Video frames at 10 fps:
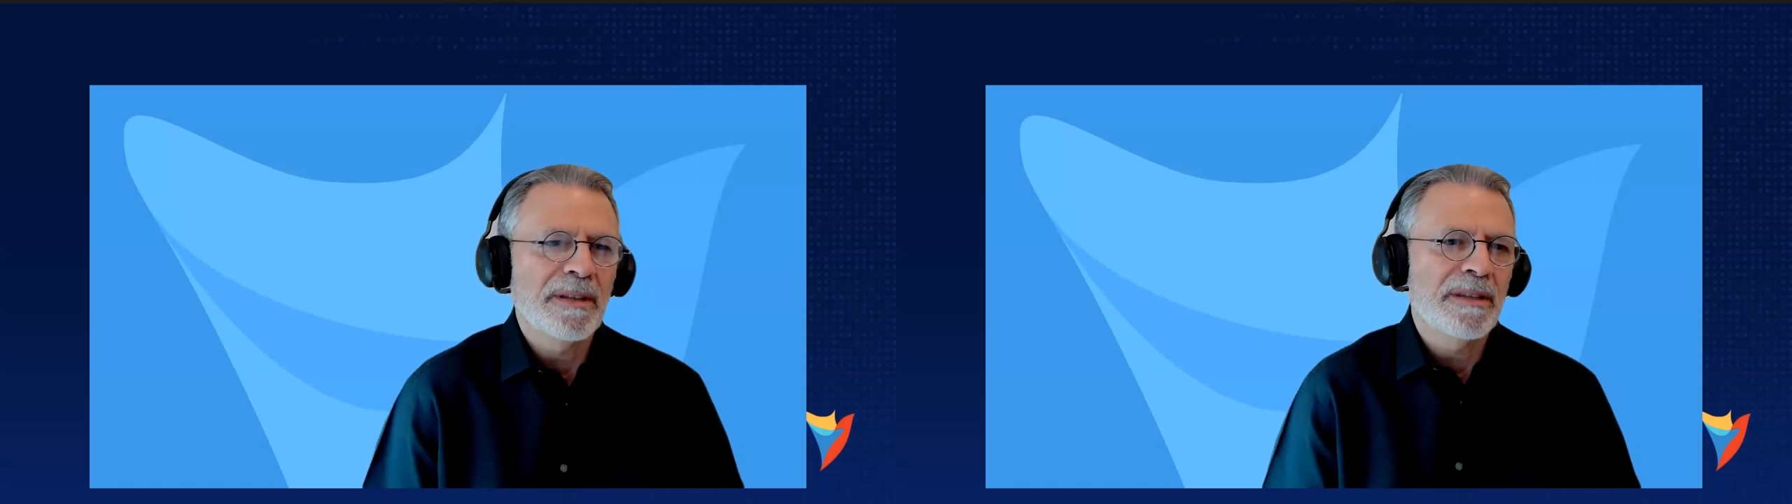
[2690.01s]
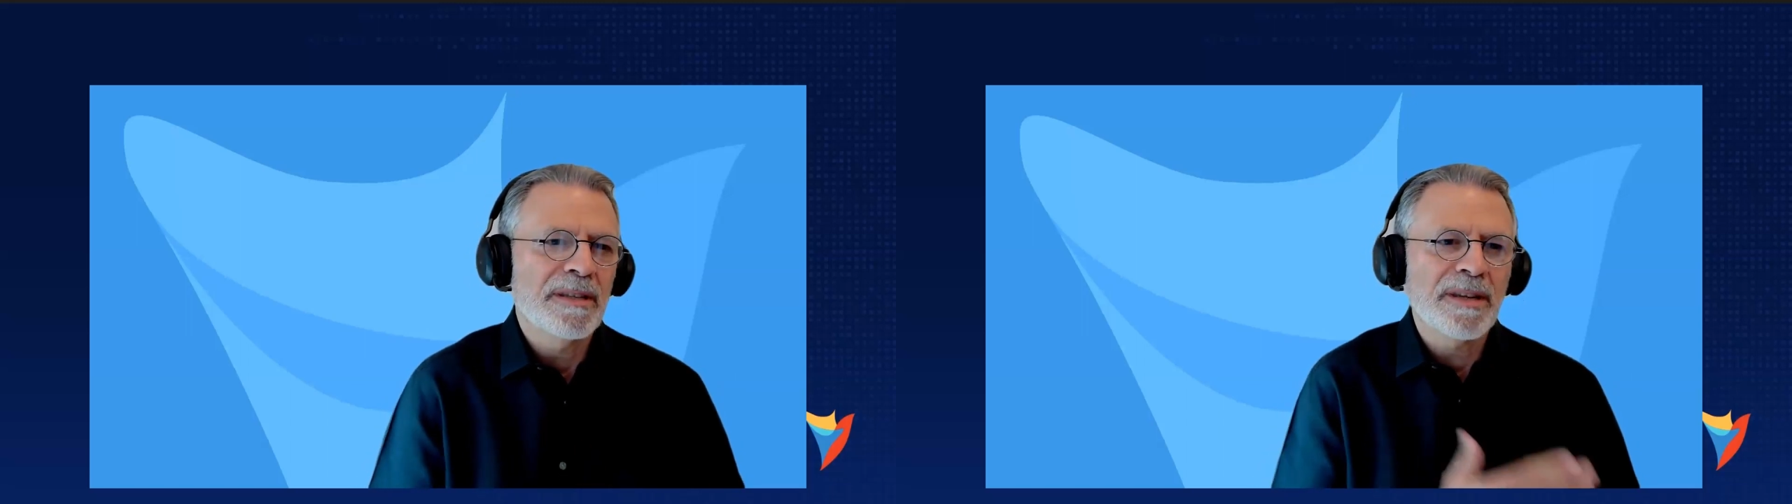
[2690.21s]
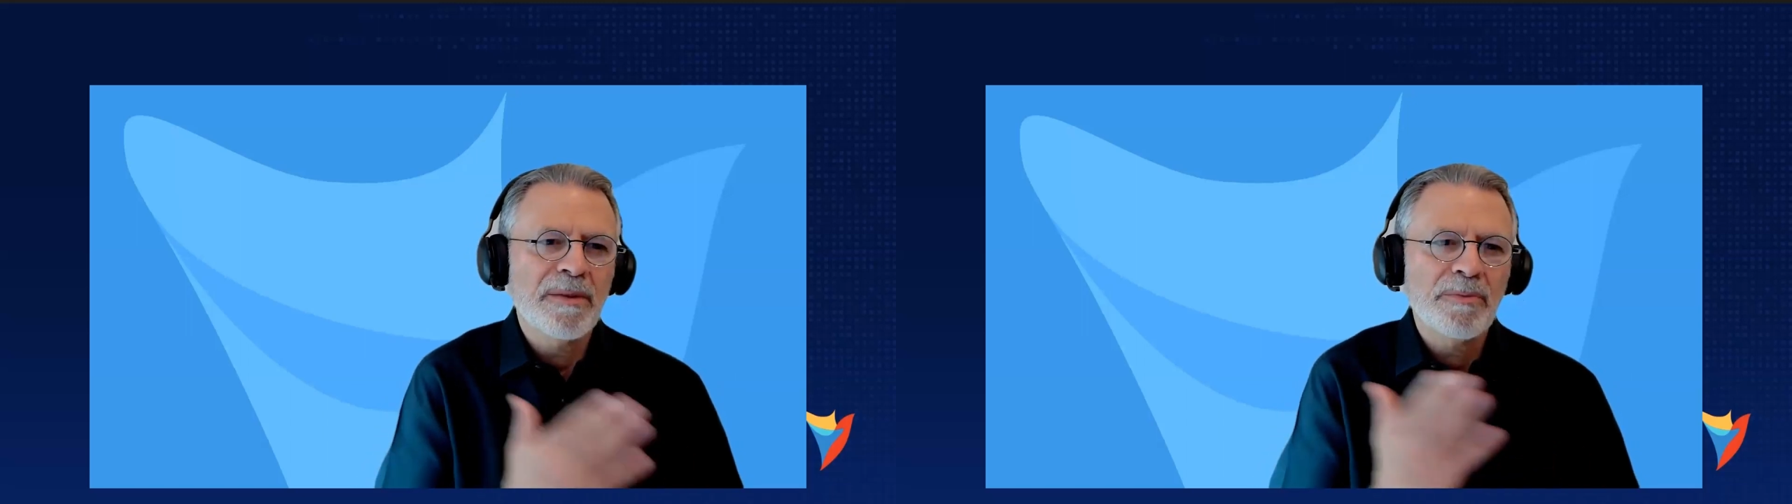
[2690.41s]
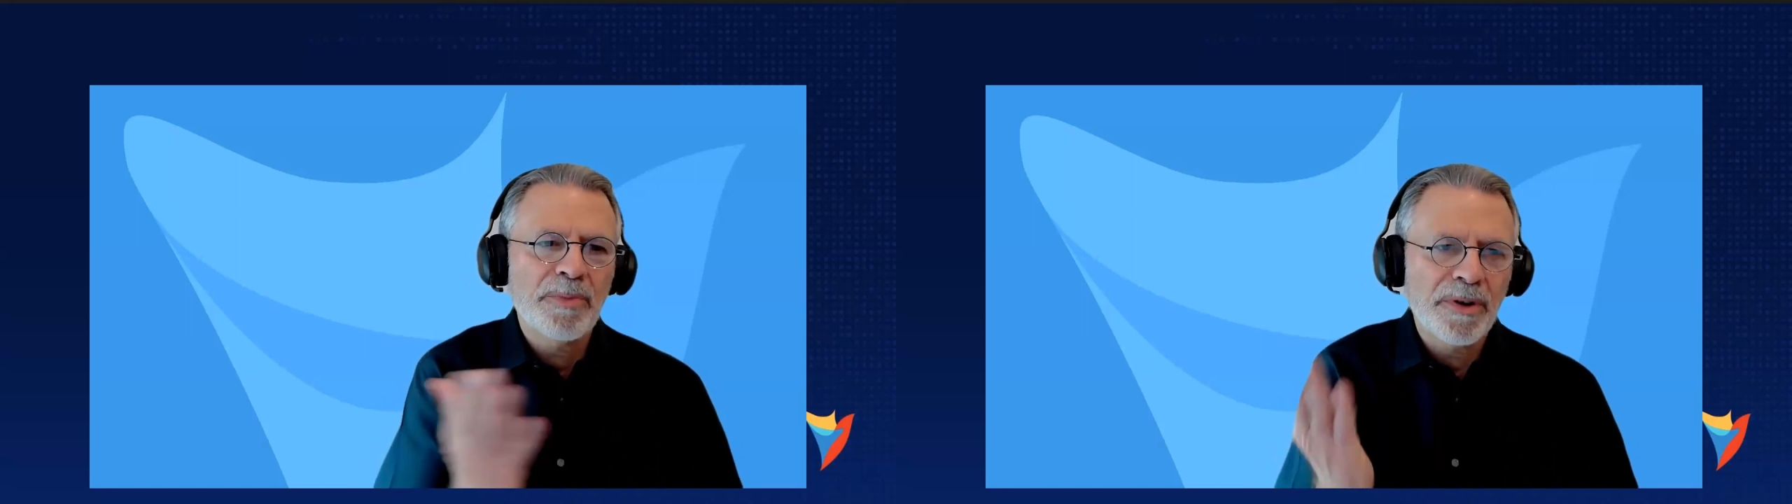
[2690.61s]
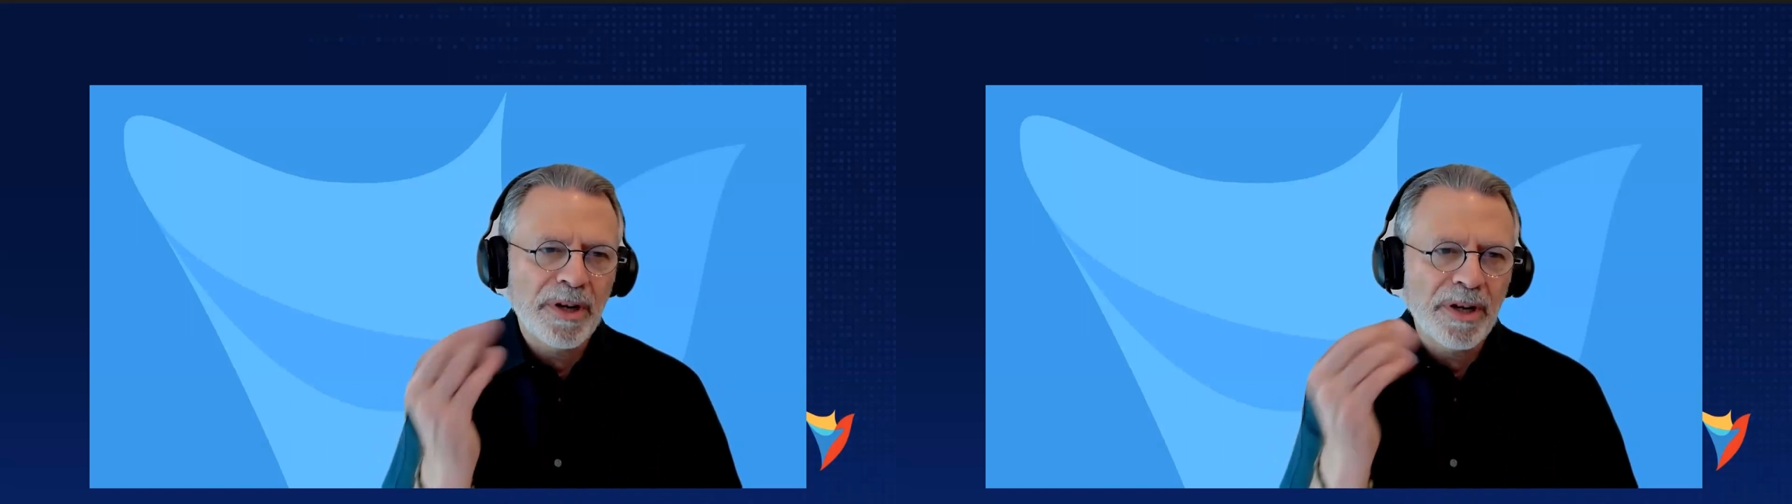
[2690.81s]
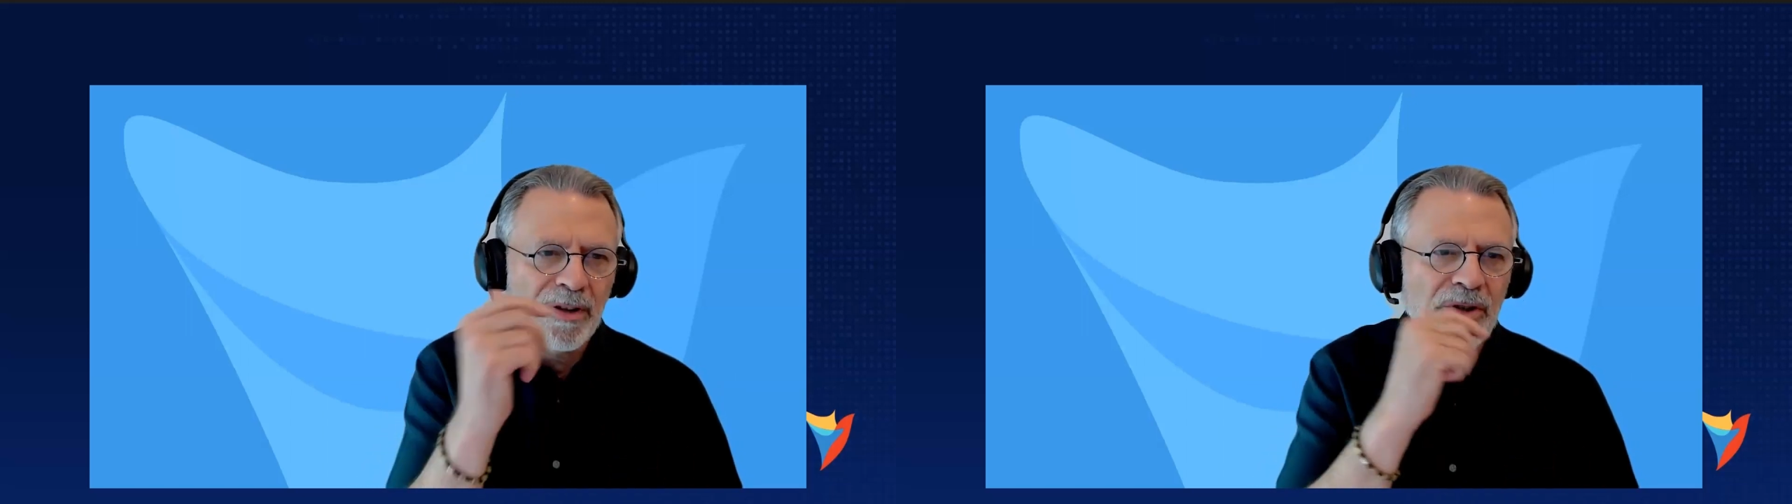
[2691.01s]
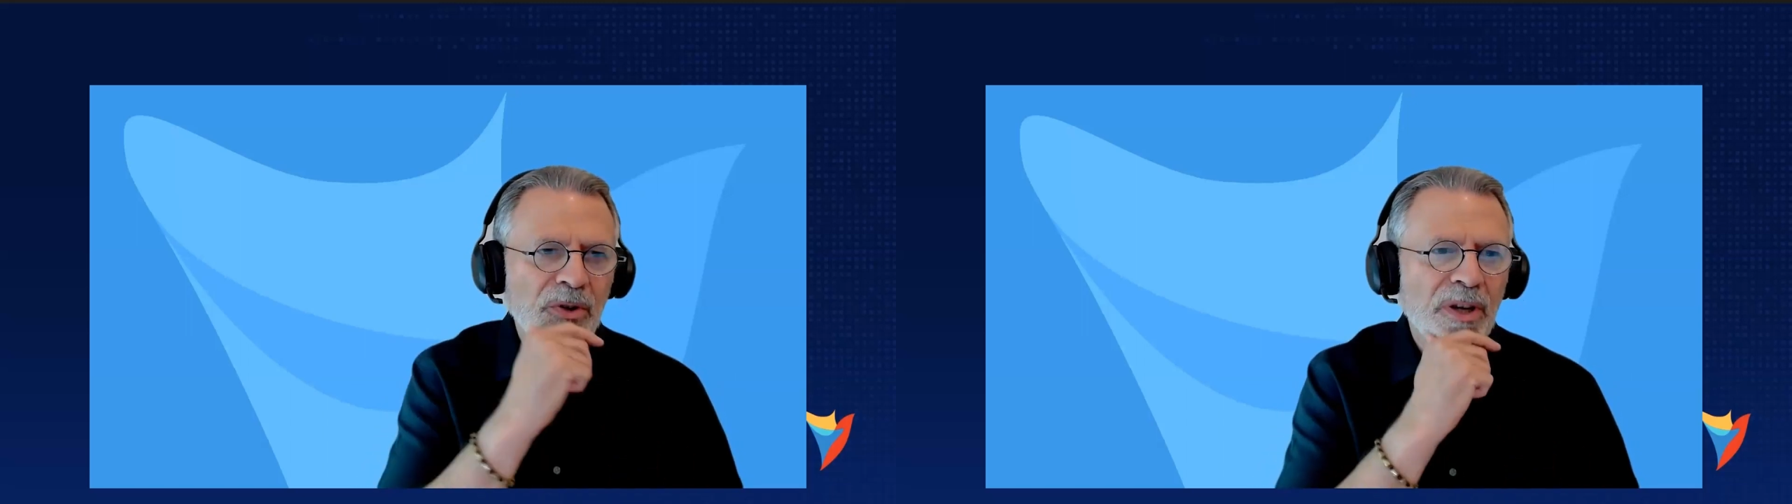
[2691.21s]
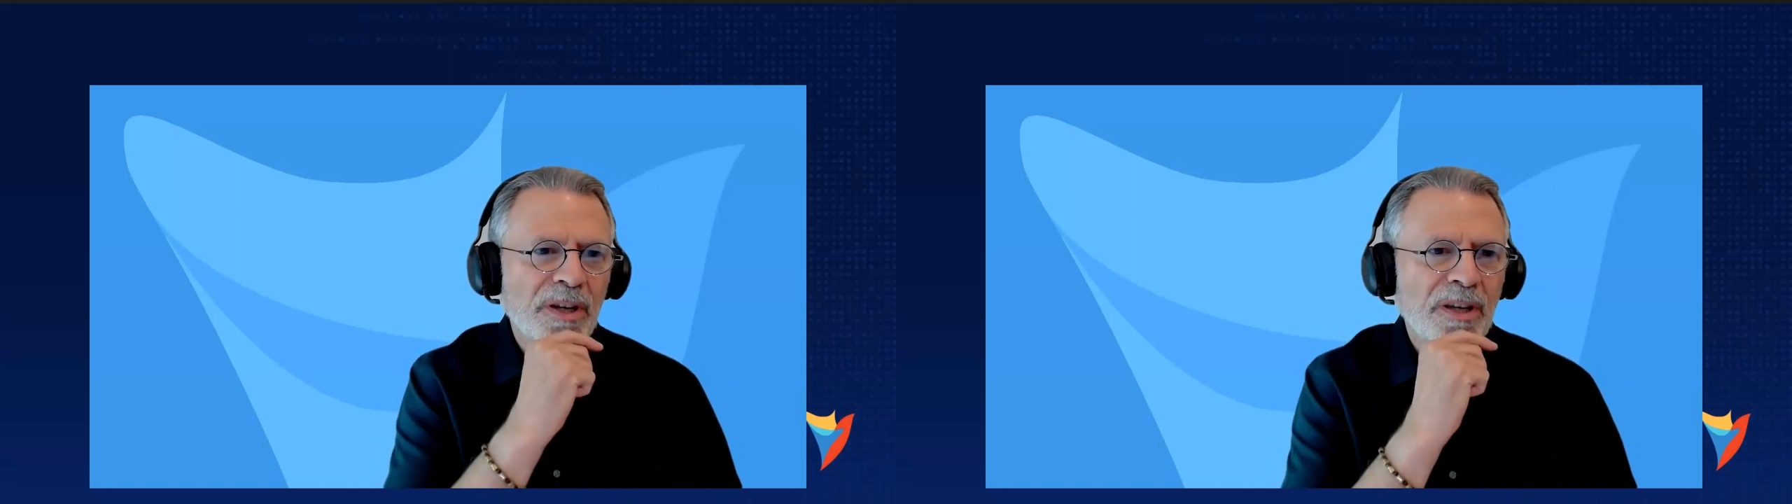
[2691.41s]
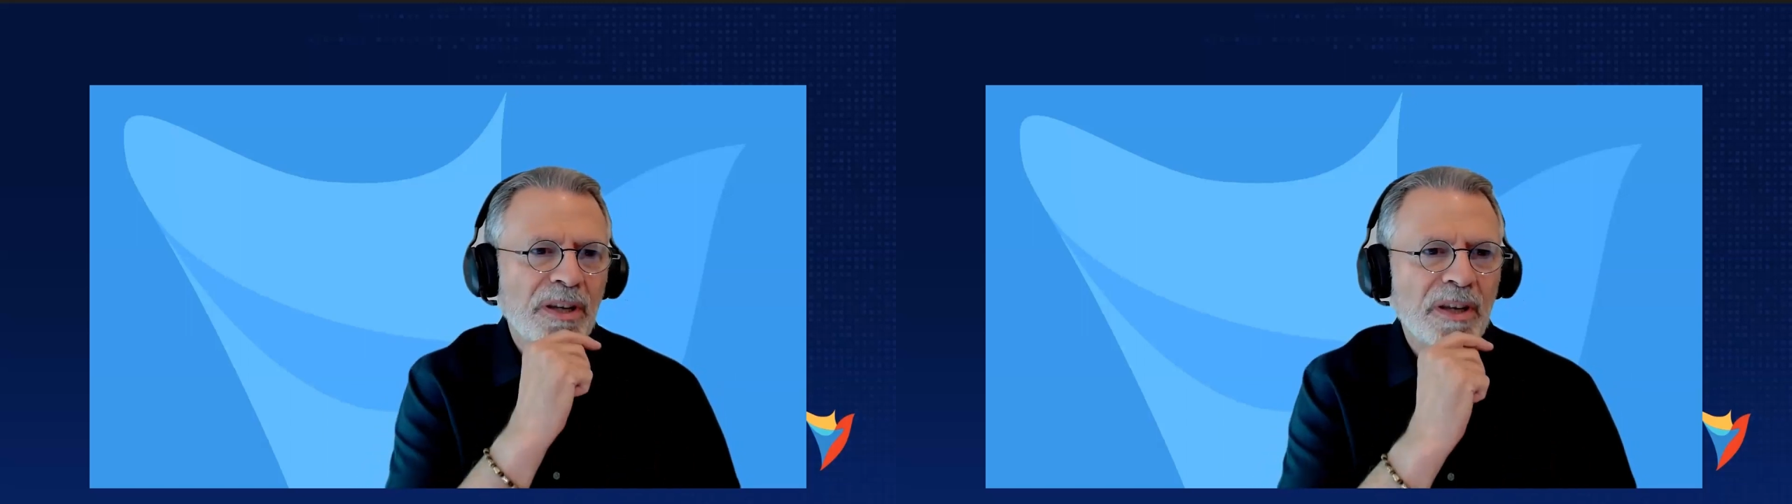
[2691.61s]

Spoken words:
the same period that you can